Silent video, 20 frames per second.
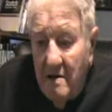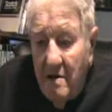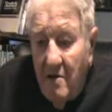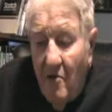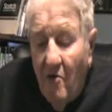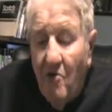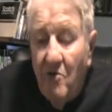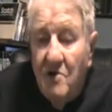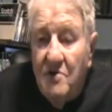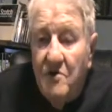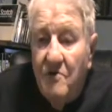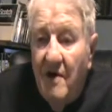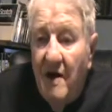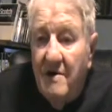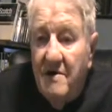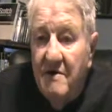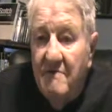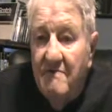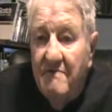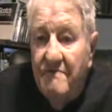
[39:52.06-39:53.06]
choral
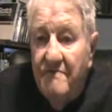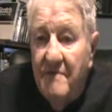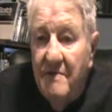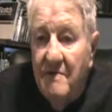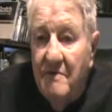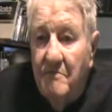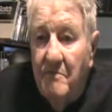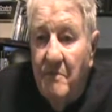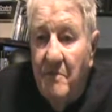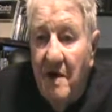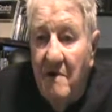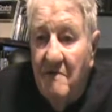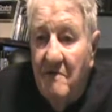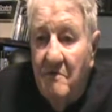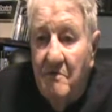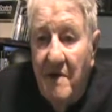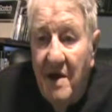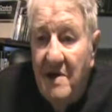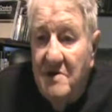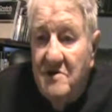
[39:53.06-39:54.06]
director of
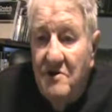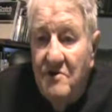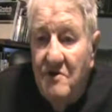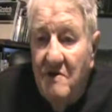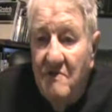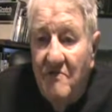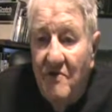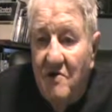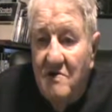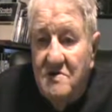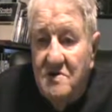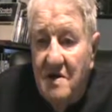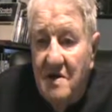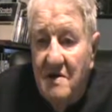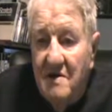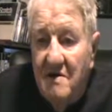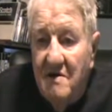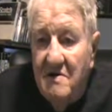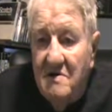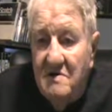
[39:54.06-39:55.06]
a major
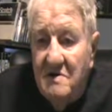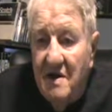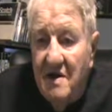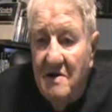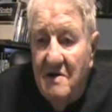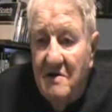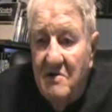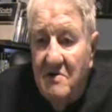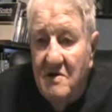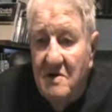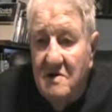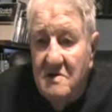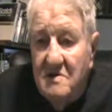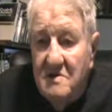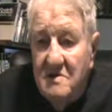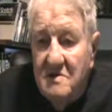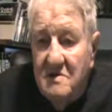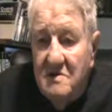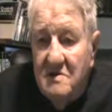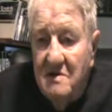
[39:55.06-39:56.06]
university there in St. Louis,
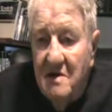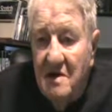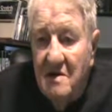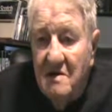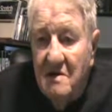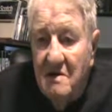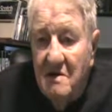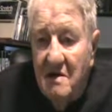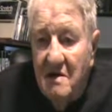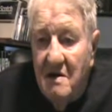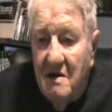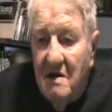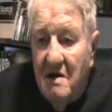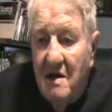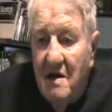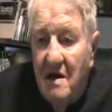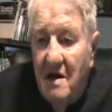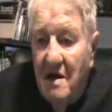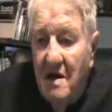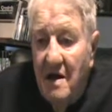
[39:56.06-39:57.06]
and
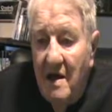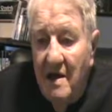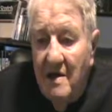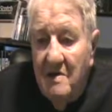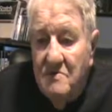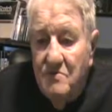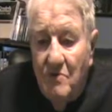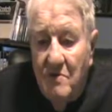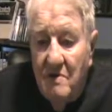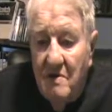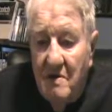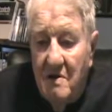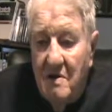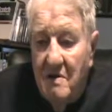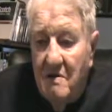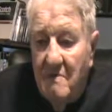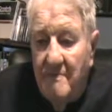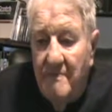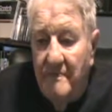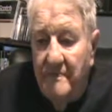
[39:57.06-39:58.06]
has one of
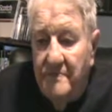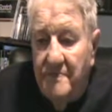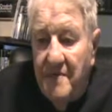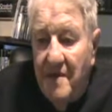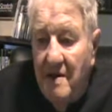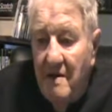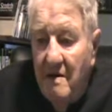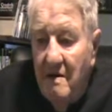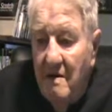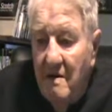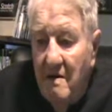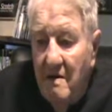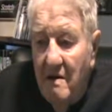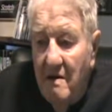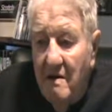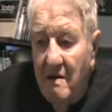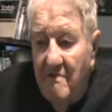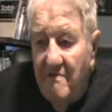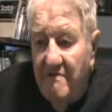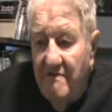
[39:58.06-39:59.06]
the
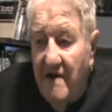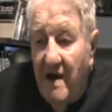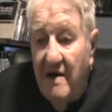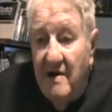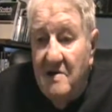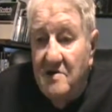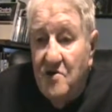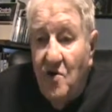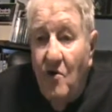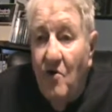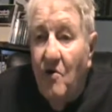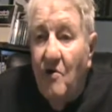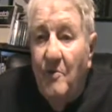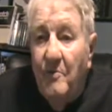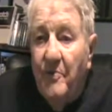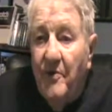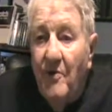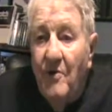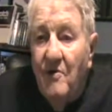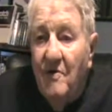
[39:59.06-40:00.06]
finest
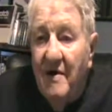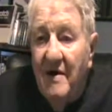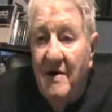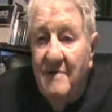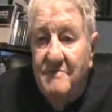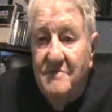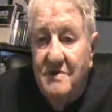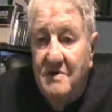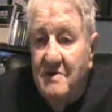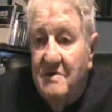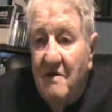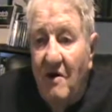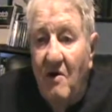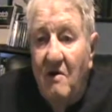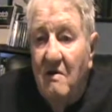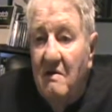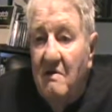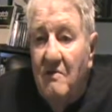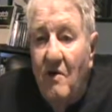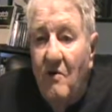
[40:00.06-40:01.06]
choral programs in
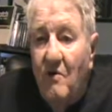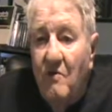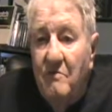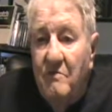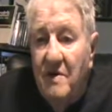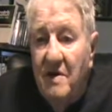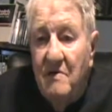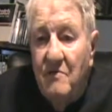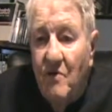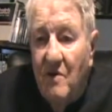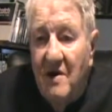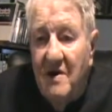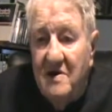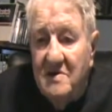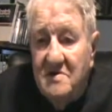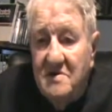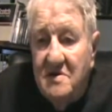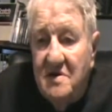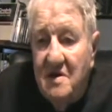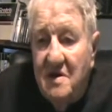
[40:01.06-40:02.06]
all of the whole
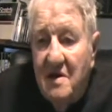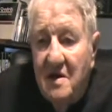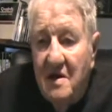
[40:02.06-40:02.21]
Midwest,